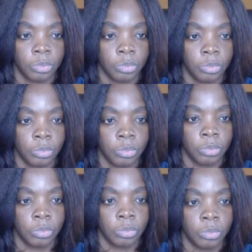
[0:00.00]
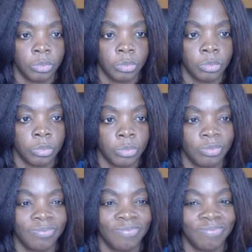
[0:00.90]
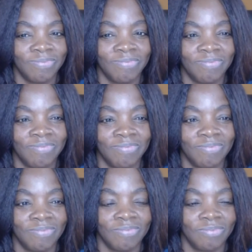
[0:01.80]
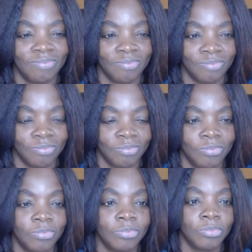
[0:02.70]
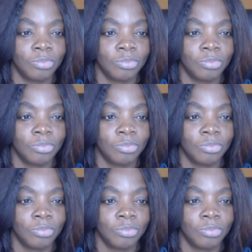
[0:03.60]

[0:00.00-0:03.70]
The person shown says nothing.